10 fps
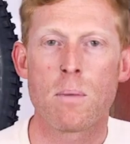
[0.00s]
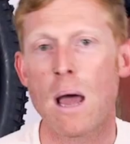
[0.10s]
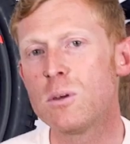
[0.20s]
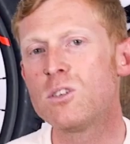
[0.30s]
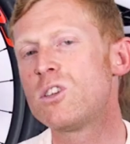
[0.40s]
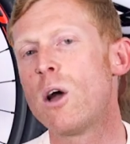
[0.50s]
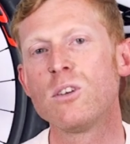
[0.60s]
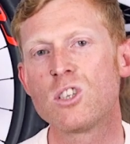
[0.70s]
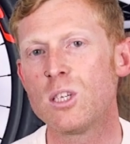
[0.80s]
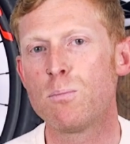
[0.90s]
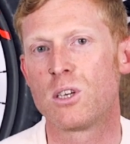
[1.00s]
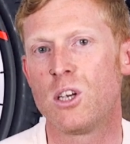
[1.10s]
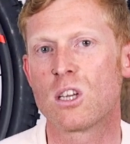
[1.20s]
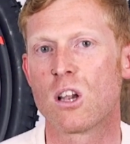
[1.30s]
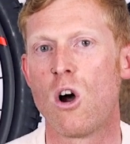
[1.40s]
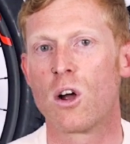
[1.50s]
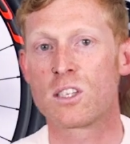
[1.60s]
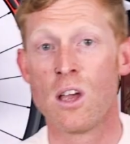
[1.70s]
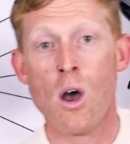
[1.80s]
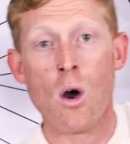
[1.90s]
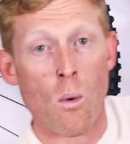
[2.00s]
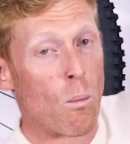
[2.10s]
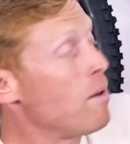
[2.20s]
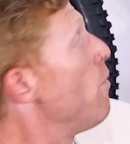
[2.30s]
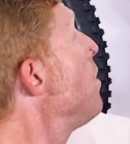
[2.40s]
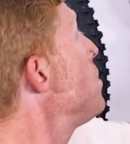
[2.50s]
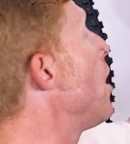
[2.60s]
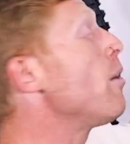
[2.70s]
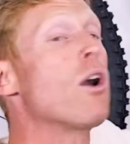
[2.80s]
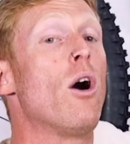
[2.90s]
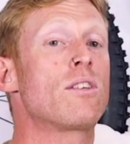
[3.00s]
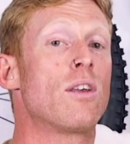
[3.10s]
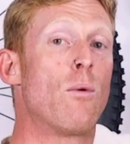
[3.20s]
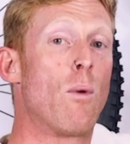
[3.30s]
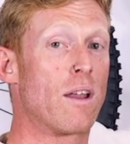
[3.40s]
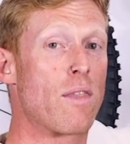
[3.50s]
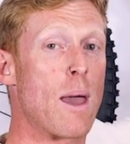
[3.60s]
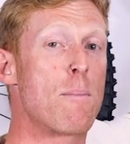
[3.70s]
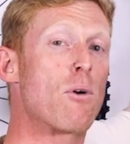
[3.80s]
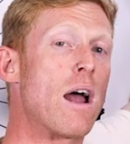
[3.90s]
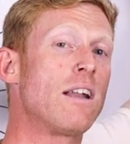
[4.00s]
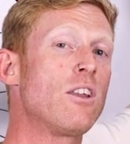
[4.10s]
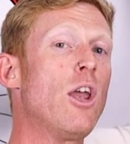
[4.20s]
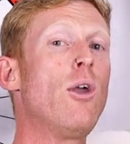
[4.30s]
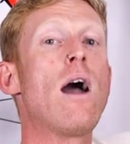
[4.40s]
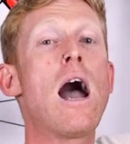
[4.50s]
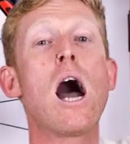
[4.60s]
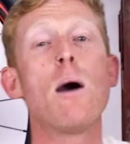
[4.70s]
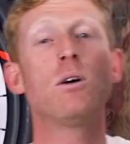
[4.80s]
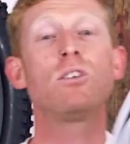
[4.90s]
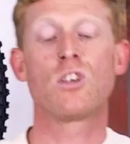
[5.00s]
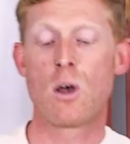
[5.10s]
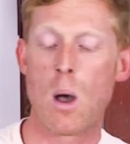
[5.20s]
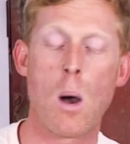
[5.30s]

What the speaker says: But Abus don't just produce locks. We've also got one of their brand new Abus